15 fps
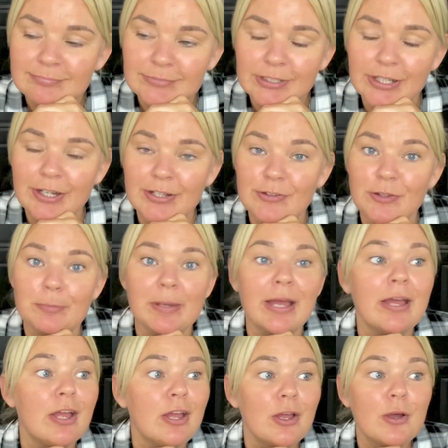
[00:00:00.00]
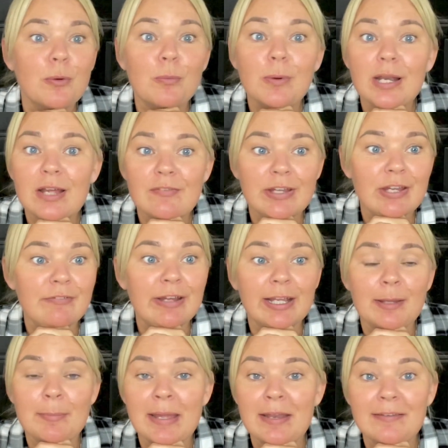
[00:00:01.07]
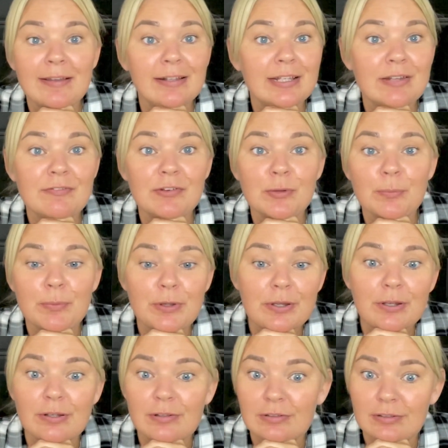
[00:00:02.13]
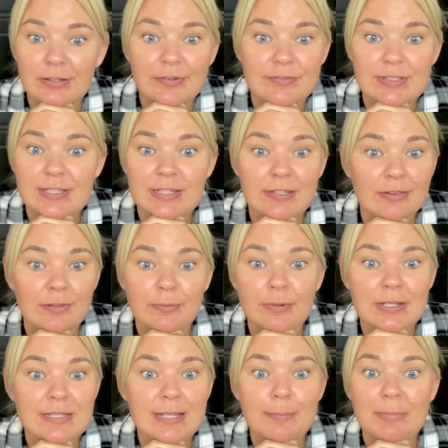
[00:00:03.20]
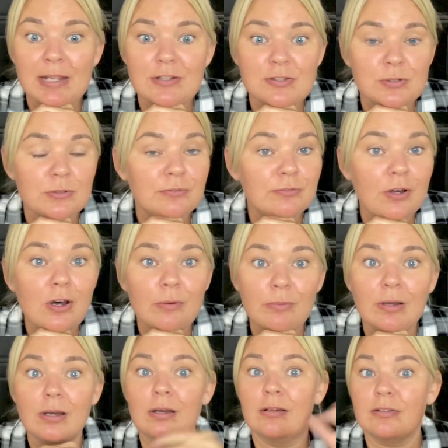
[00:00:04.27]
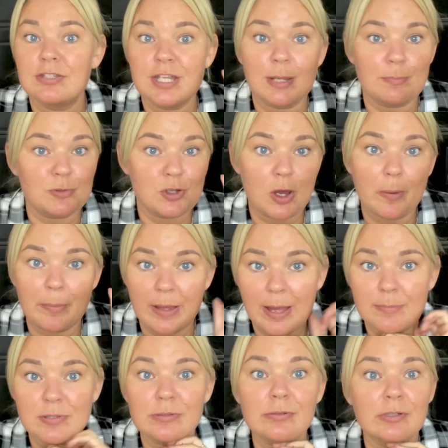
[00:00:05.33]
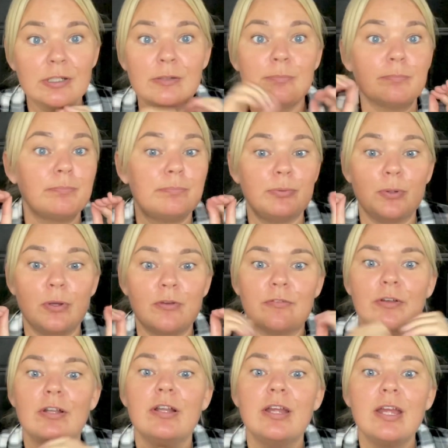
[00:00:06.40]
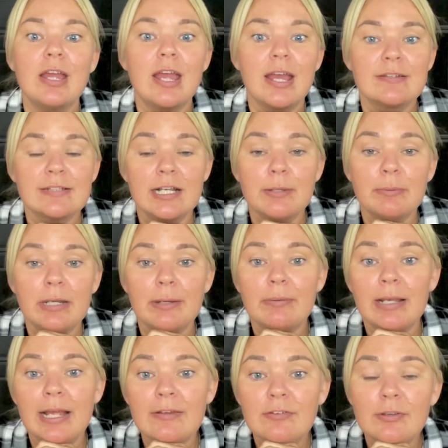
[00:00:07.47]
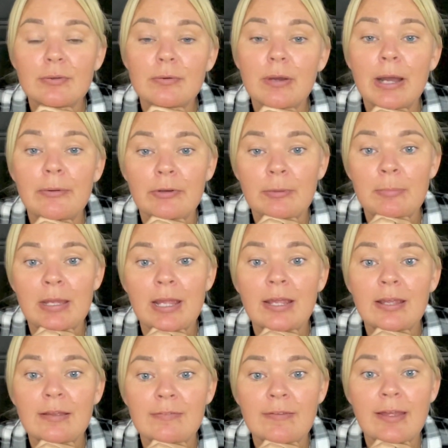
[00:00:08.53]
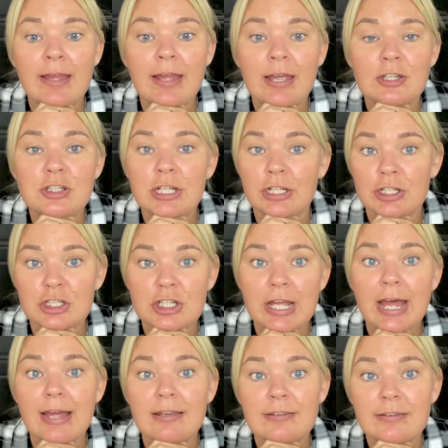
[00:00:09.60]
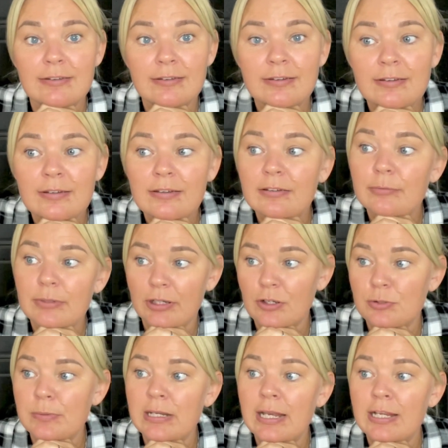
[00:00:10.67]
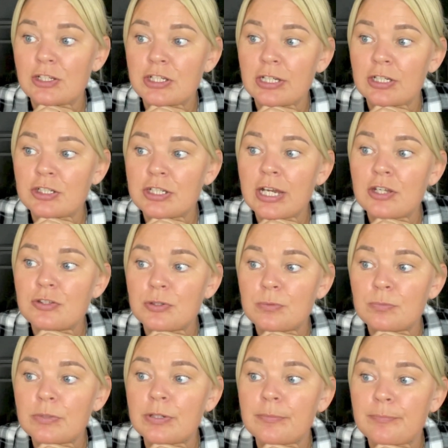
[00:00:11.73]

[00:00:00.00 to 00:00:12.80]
God, Suba. Whatever you recommend, I'll give it a whirl. Obviously, the ones I made so far were tip-top, absolutely beautiful. Tell you what I would like to know how to make is chicken chat, because we like chicken chat, don't we?